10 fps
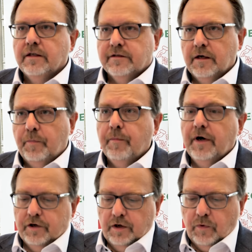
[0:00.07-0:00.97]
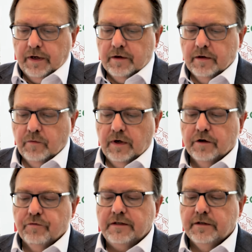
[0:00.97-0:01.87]
At Singapore Maritime Week, we
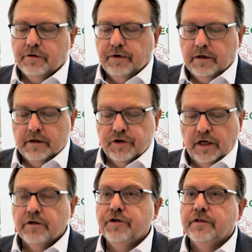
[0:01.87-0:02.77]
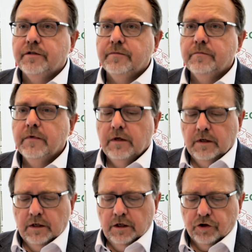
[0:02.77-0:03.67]
are addressing critical challenges.
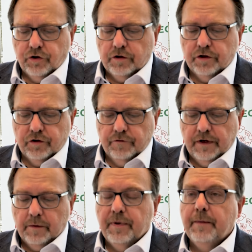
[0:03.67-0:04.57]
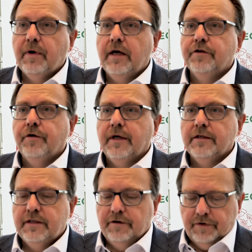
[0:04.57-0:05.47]
A shortage of young people
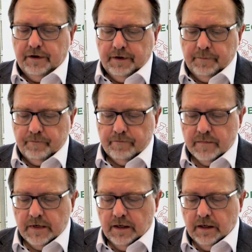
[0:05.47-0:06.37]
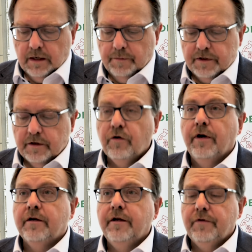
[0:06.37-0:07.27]
entering seafaring, limited
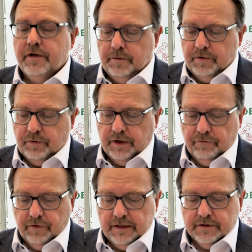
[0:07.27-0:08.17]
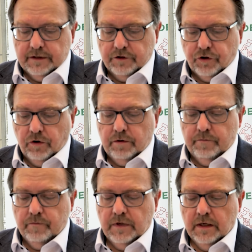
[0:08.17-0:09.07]
connectivity between fleets and
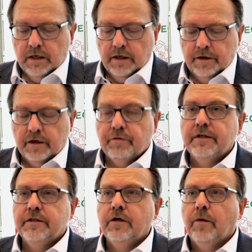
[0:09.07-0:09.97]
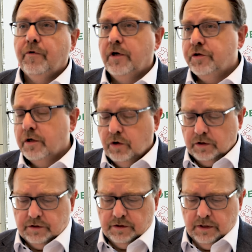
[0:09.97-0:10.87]
shore, and increasing operational
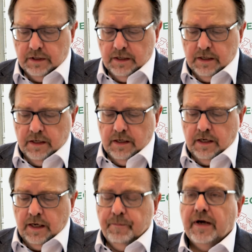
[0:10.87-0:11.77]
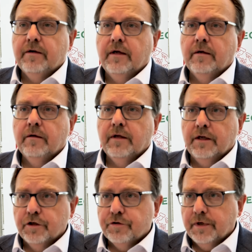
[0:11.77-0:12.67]
costs impacting the
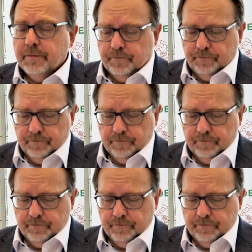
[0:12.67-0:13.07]
industry.